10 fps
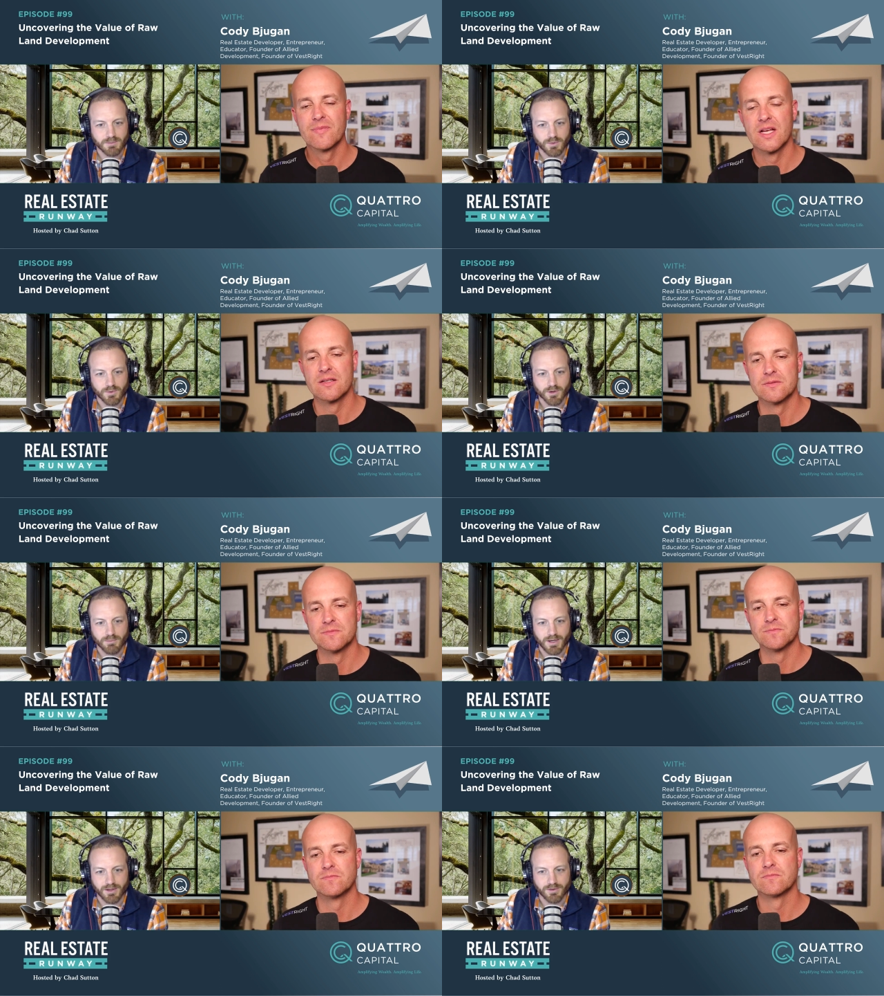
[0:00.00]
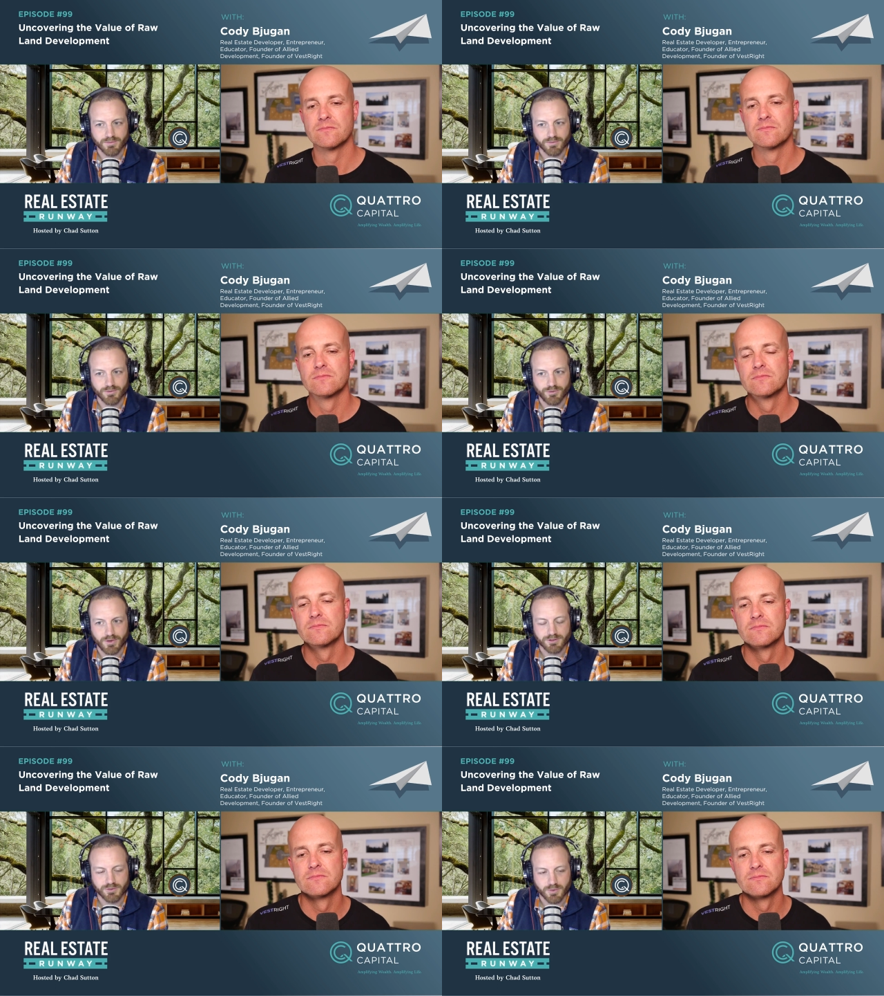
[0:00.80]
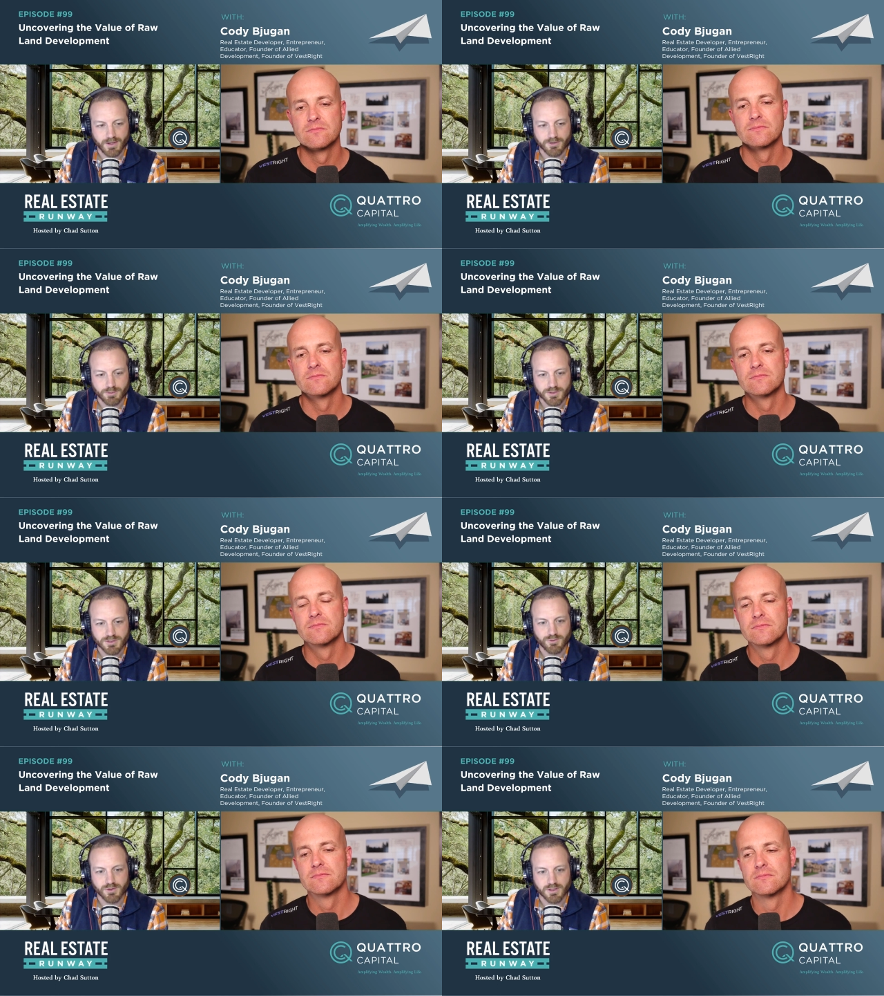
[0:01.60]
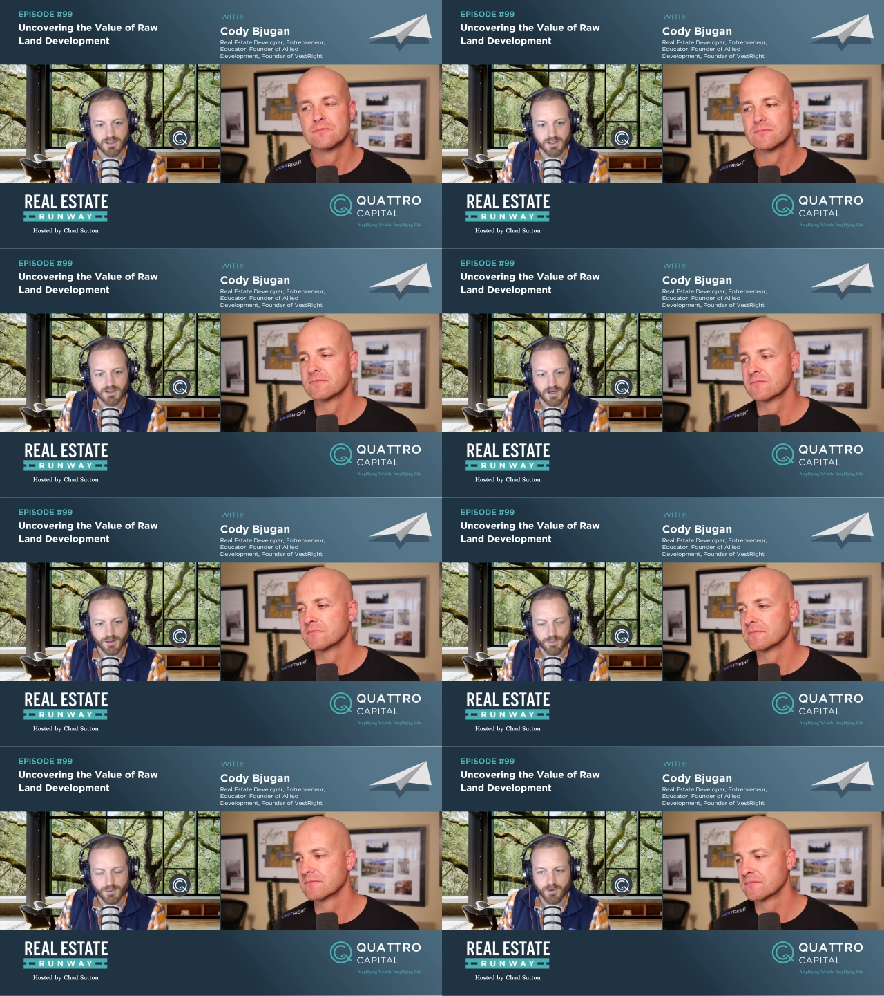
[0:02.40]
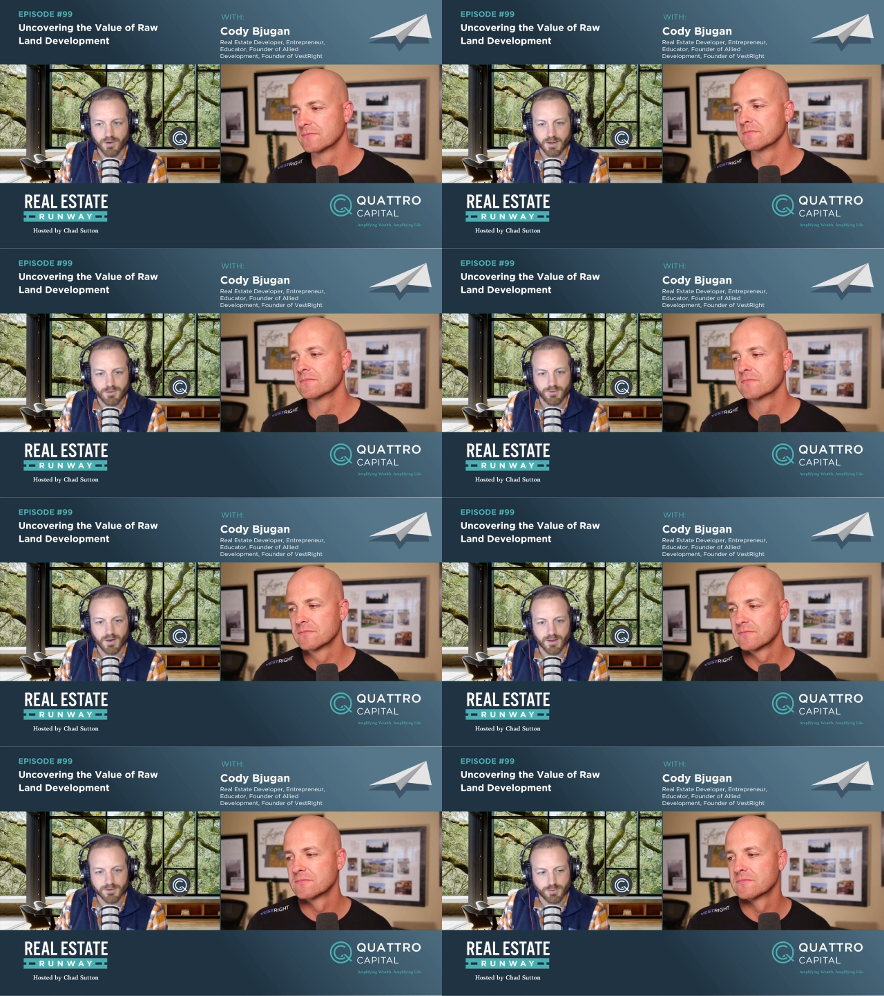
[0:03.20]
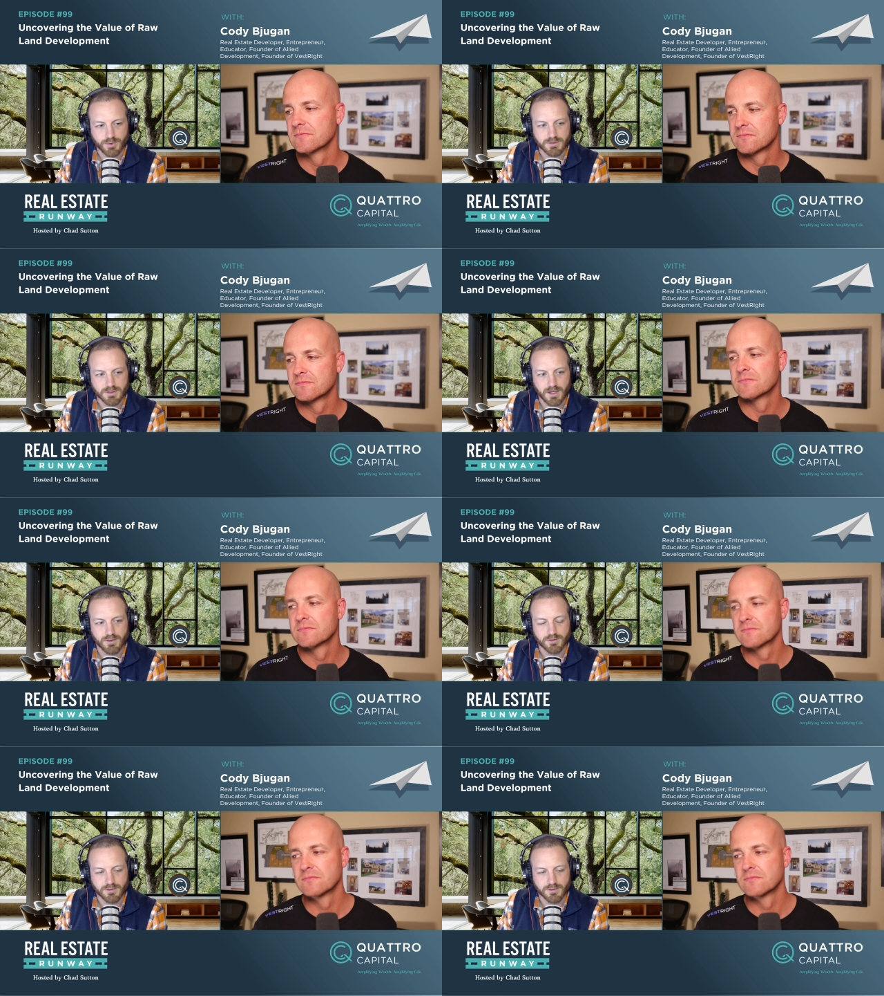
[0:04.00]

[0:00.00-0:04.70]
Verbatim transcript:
Speaker 1: more about VestRight specifically and kind of the program you guys have put together.